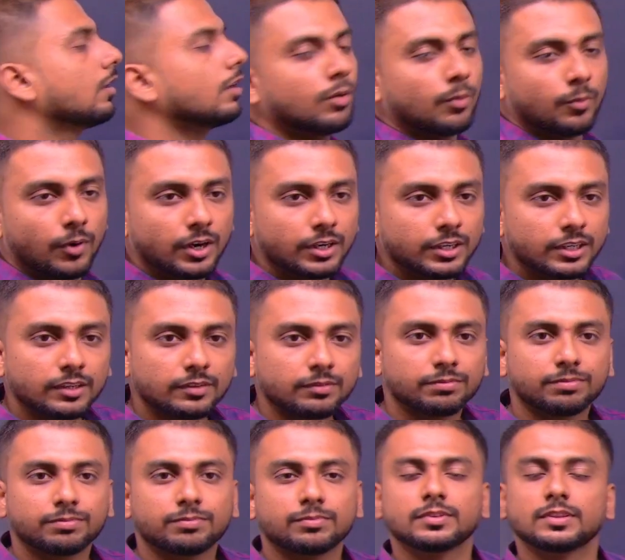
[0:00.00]
What if
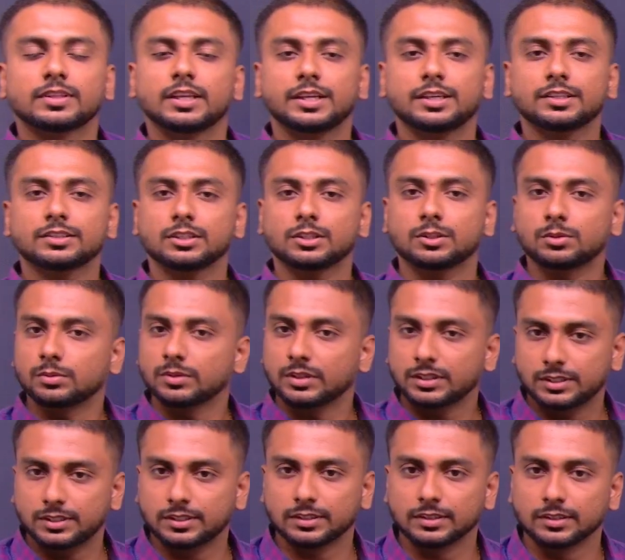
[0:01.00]
there is a
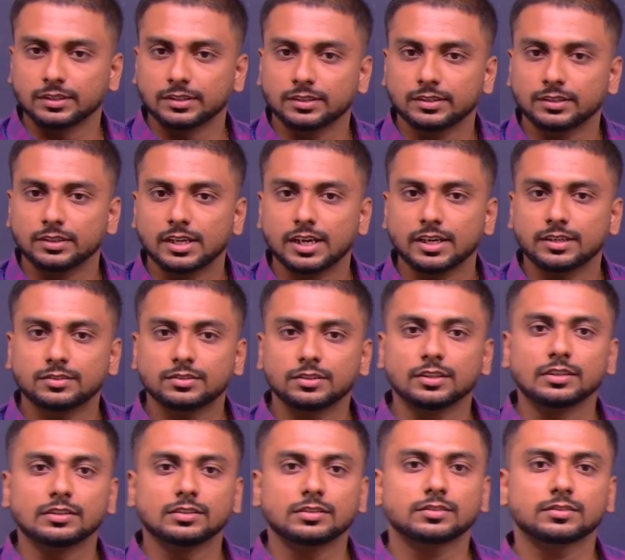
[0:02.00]
question that
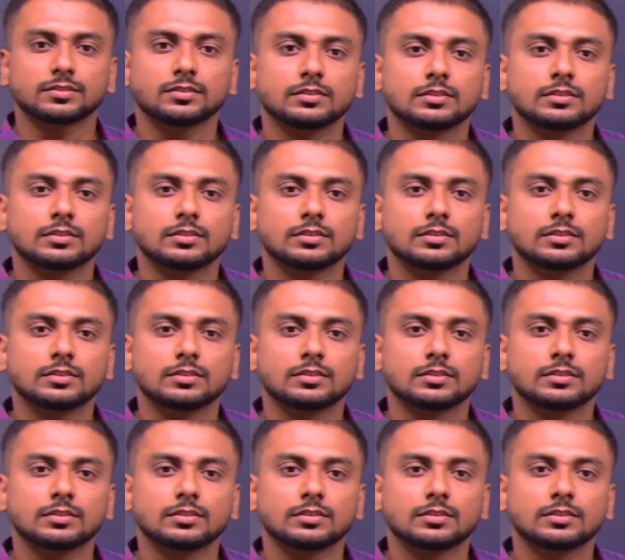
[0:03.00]
says,